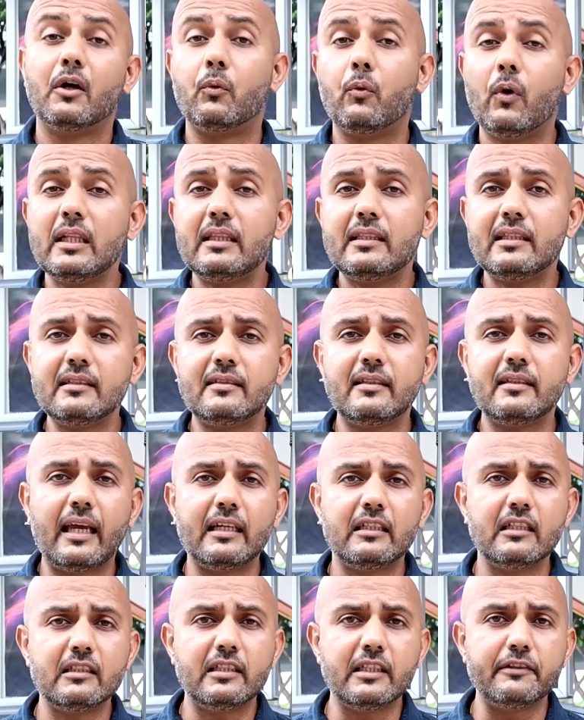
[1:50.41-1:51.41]
What these
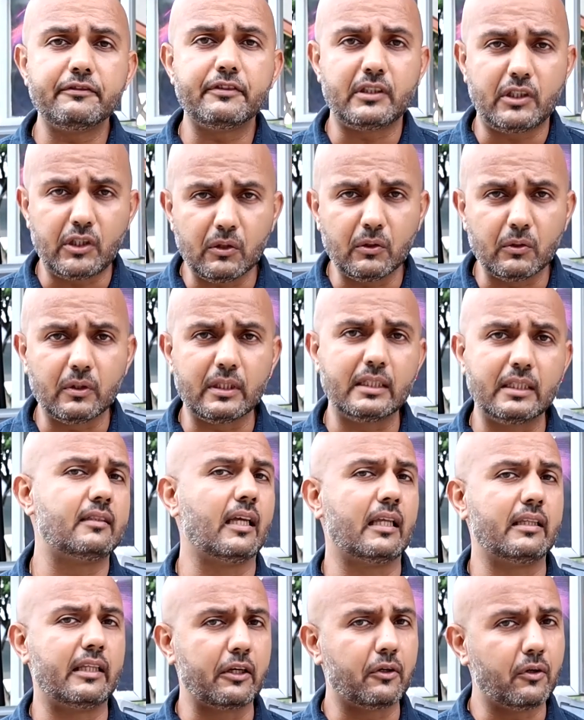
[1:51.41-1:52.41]
additives do is
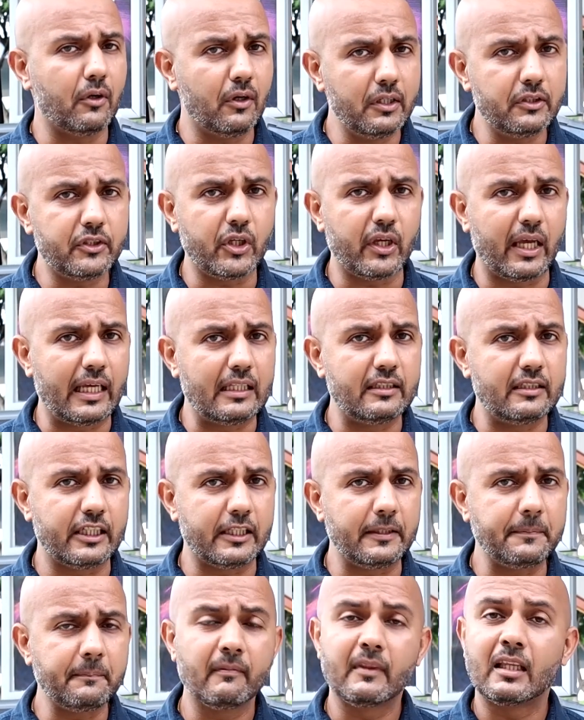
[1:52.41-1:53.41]
that they go into your
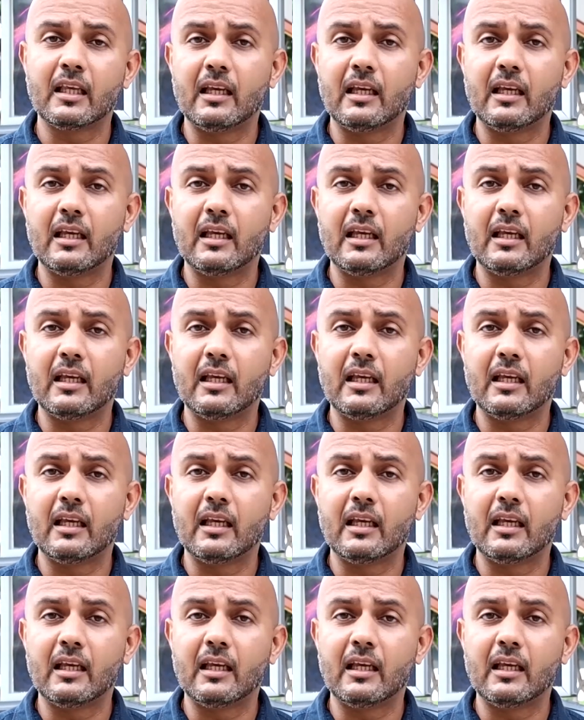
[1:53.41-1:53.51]
engine,